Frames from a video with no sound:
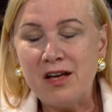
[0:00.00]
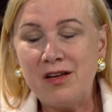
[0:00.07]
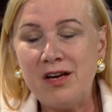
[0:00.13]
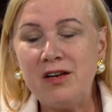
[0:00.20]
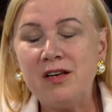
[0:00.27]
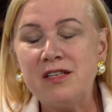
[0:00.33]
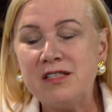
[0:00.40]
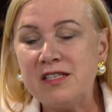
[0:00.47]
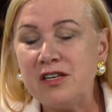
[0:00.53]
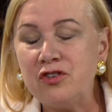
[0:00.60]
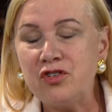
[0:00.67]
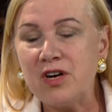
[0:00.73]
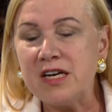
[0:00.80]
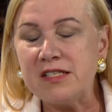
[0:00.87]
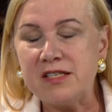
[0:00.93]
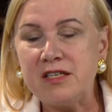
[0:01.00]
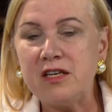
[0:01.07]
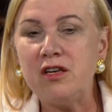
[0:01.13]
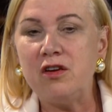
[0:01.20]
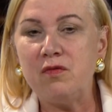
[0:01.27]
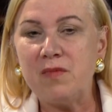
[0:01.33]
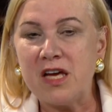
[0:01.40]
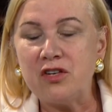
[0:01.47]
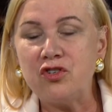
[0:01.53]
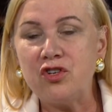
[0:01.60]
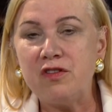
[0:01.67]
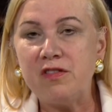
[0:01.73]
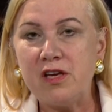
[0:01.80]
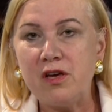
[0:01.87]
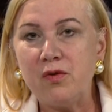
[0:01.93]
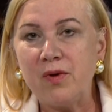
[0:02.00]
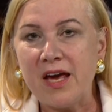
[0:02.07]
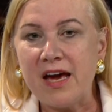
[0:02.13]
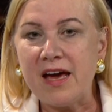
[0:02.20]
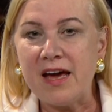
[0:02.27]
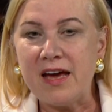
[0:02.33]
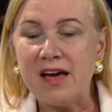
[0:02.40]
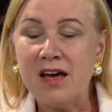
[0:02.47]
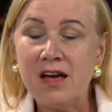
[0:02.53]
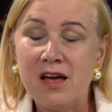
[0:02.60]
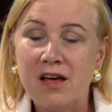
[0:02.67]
It's interesting you mentioned the UK.